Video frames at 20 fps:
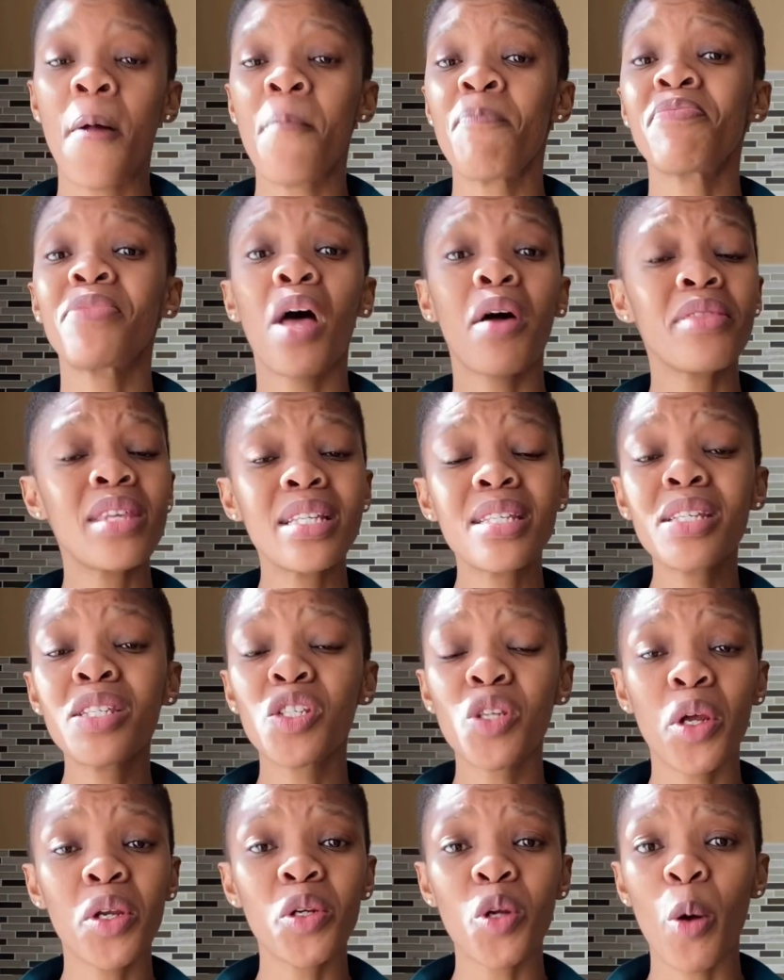Now, this is
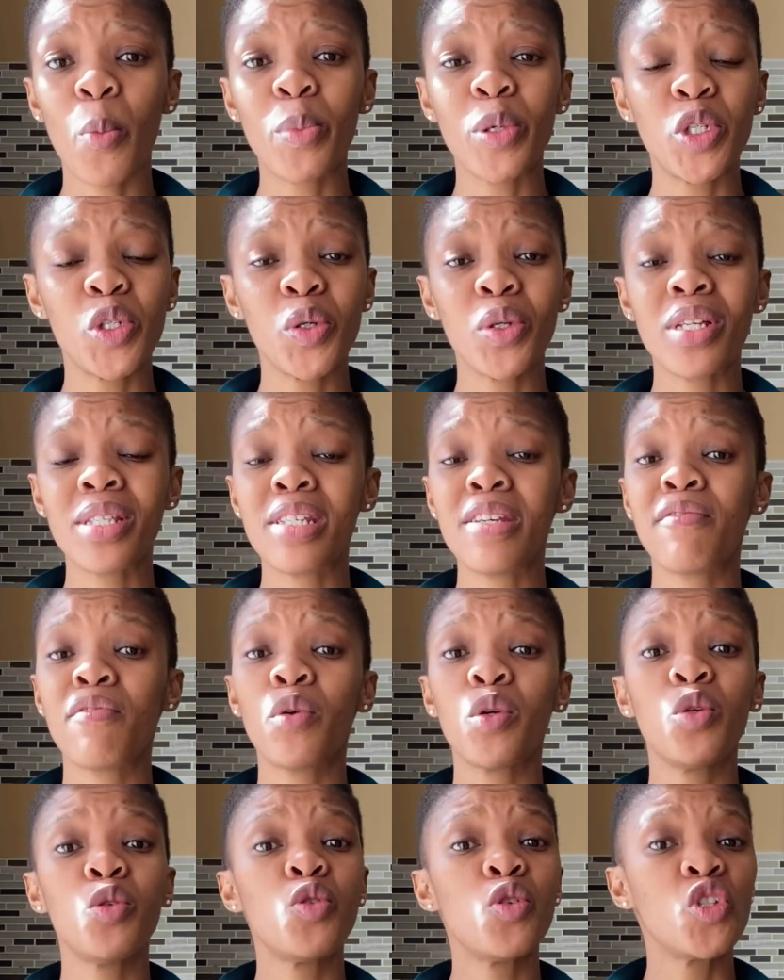not an opportunity for
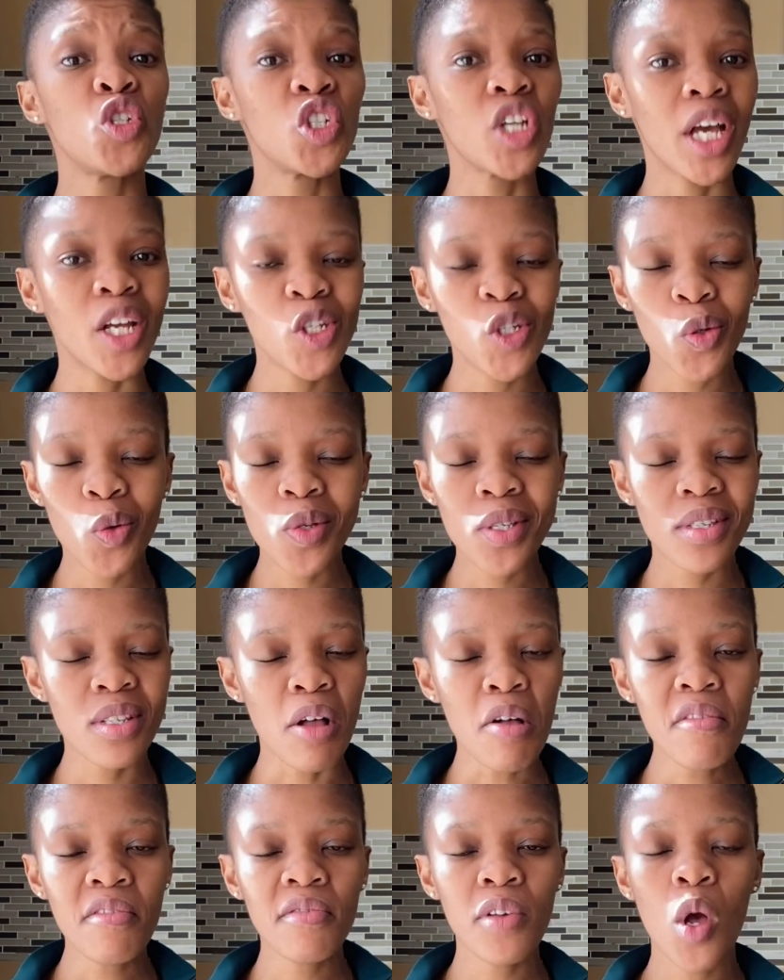you to judge
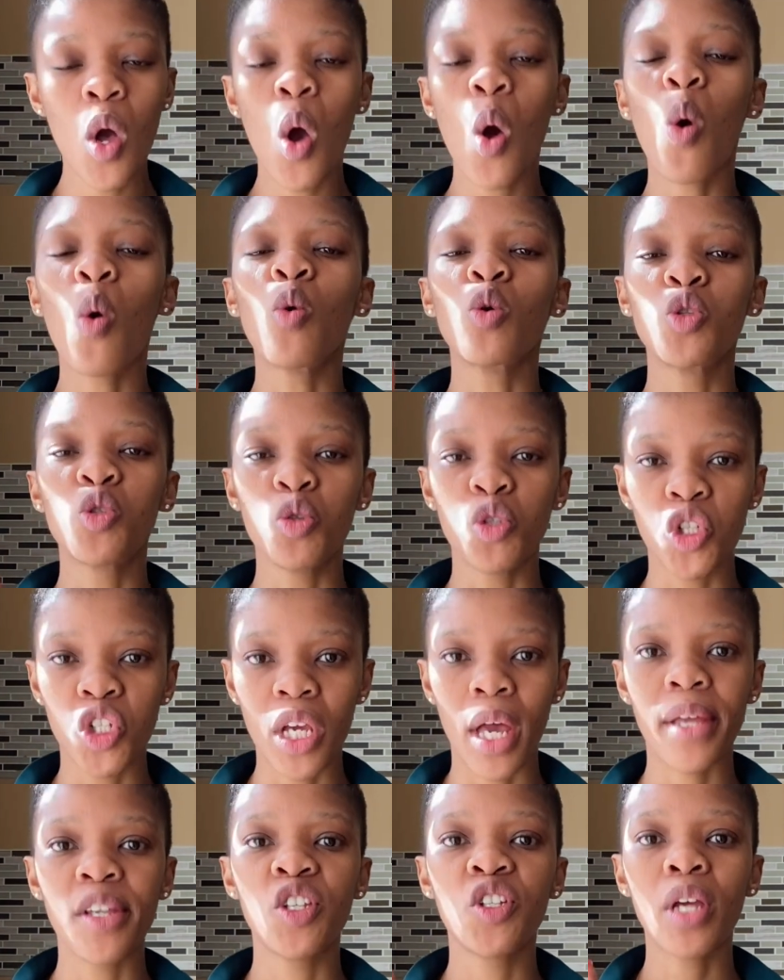yourself or to
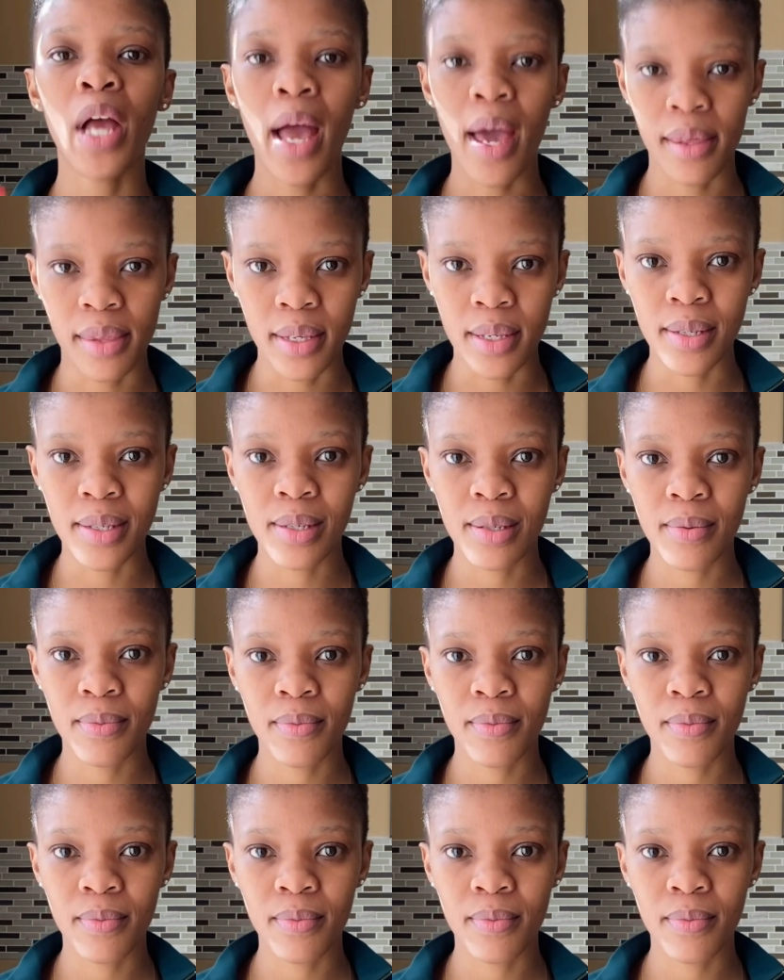judge others.